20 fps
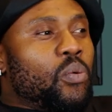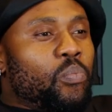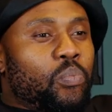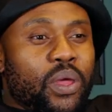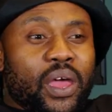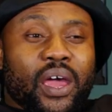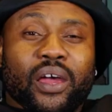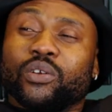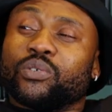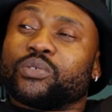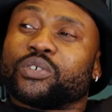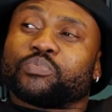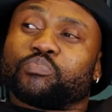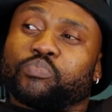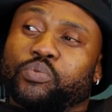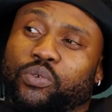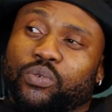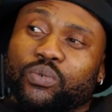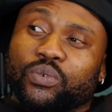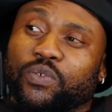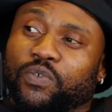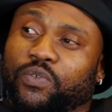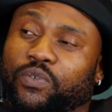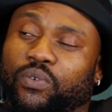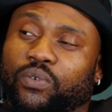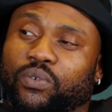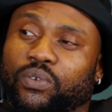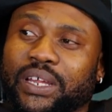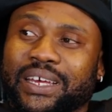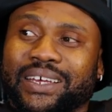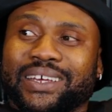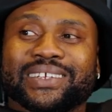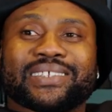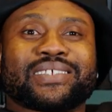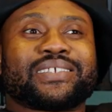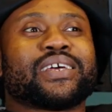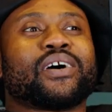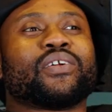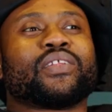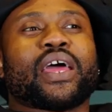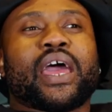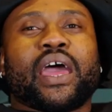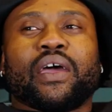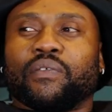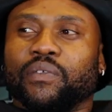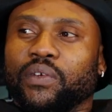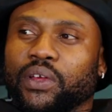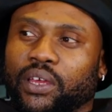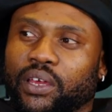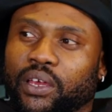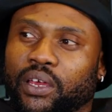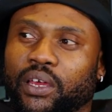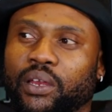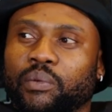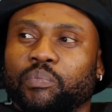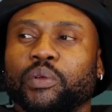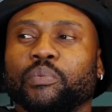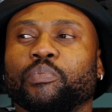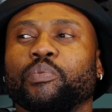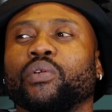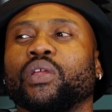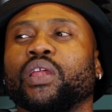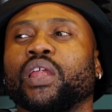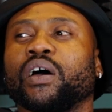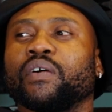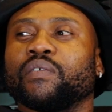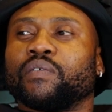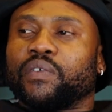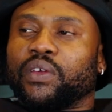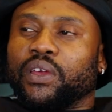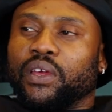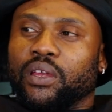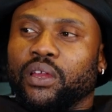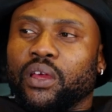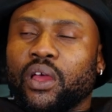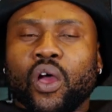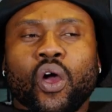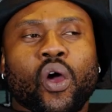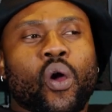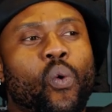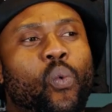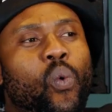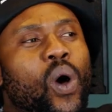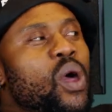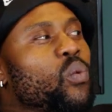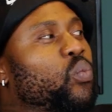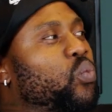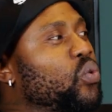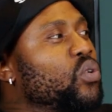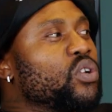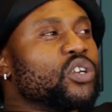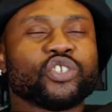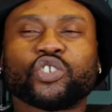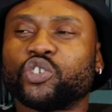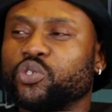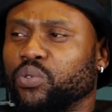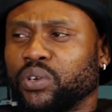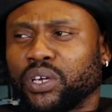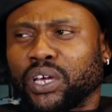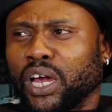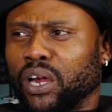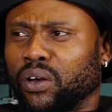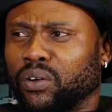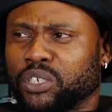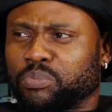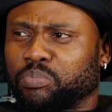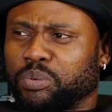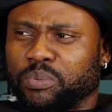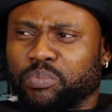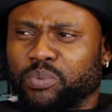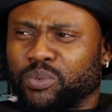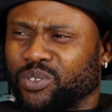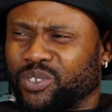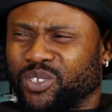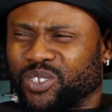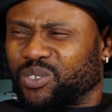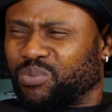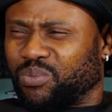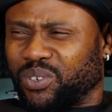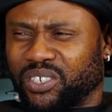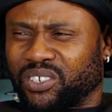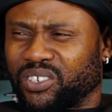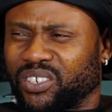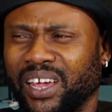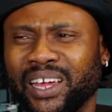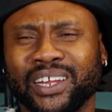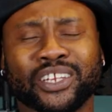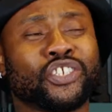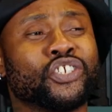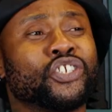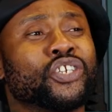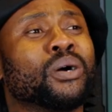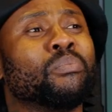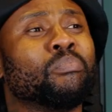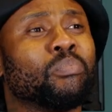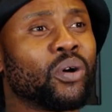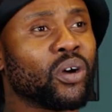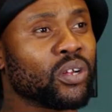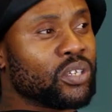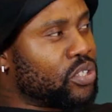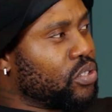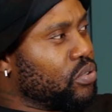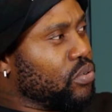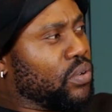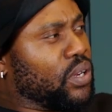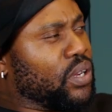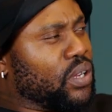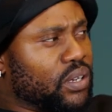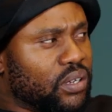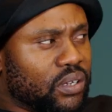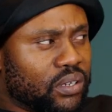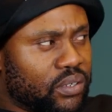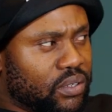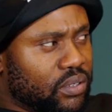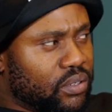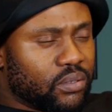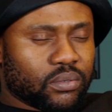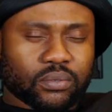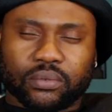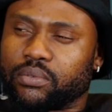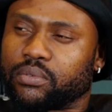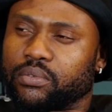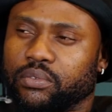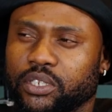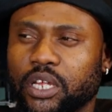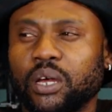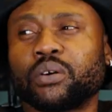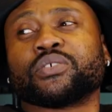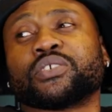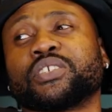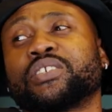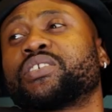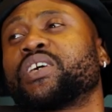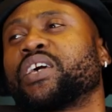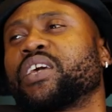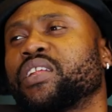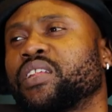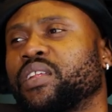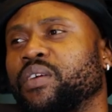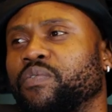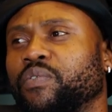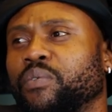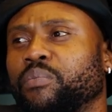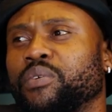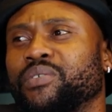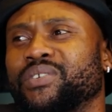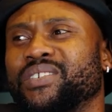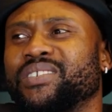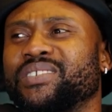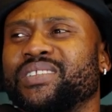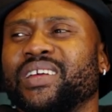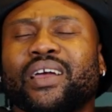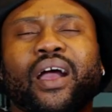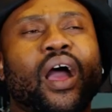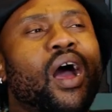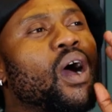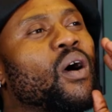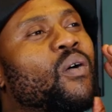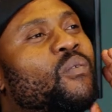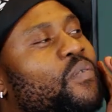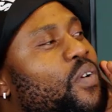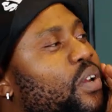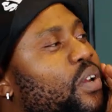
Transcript: piano is beautiful. Like it's South African, people love it. Yeah. Why wouldn't you encourage people to switch and jump onto it? Yeah. That was the second thing for me. It's just like how oh,